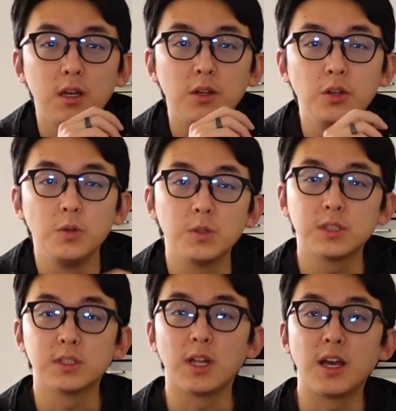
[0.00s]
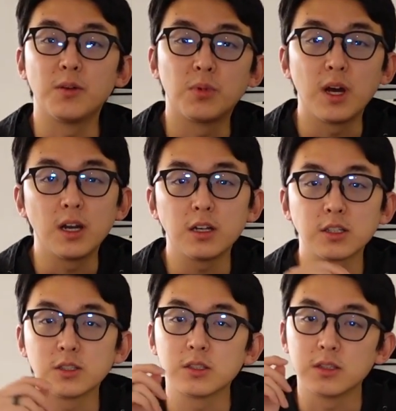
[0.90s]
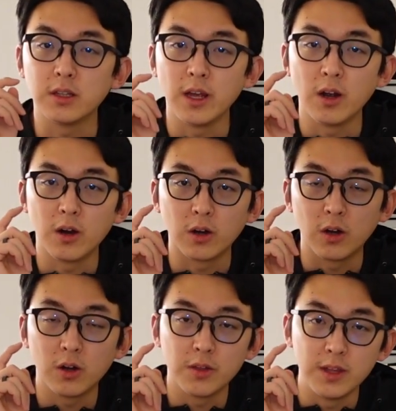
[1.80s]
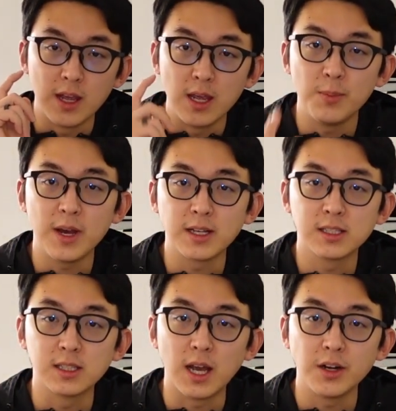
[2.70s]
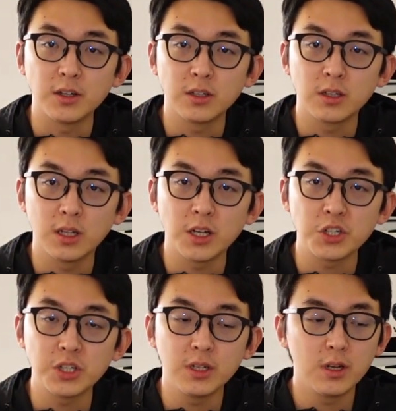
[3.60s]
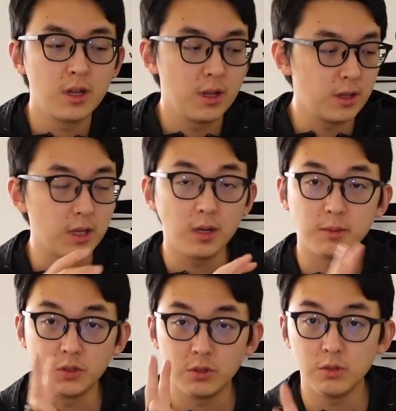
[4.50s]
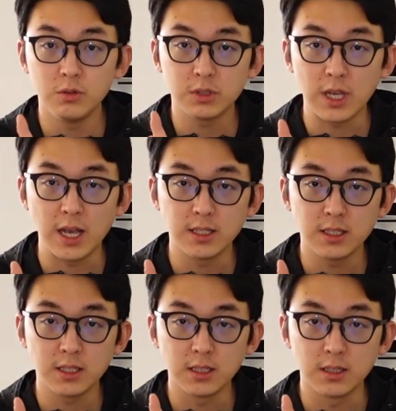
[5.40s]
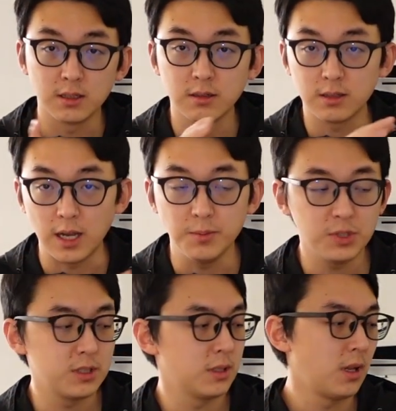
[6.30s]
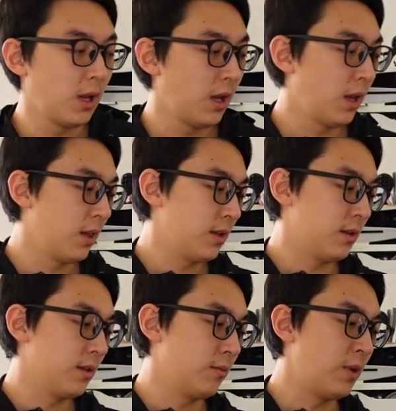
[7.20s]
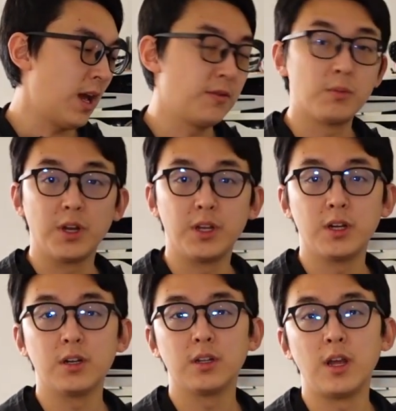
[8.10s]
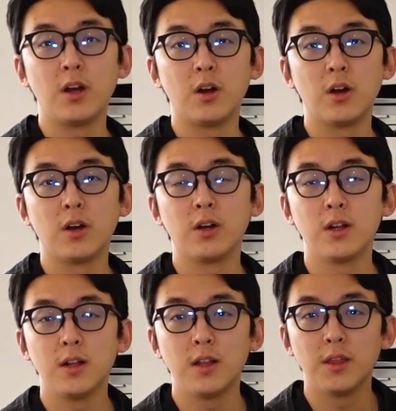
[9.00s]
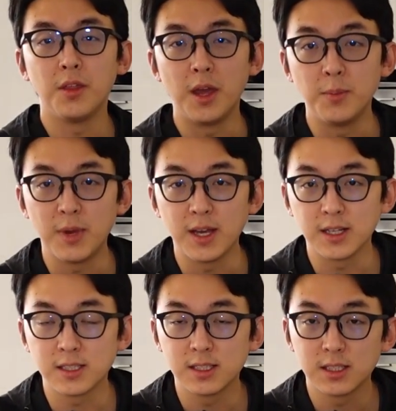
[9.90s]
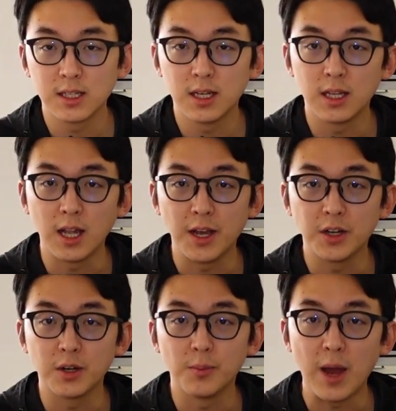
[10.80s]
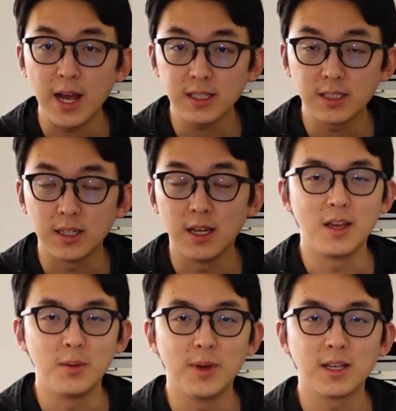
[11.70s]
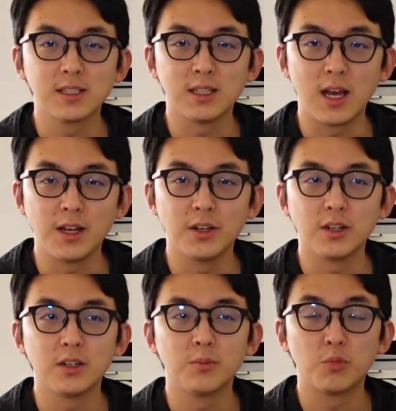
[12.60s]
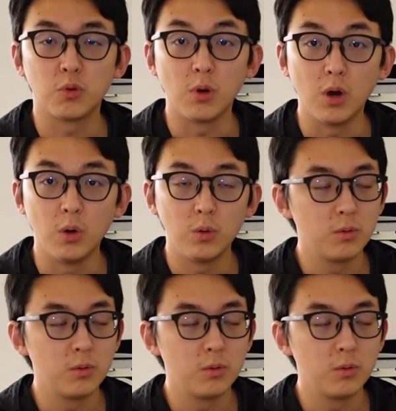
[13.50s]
newest line of products. They are the Apex Liner collection. They come in two sizes and types. We have them right here. They are the Apex Liner Max and the Apex Liner Pro.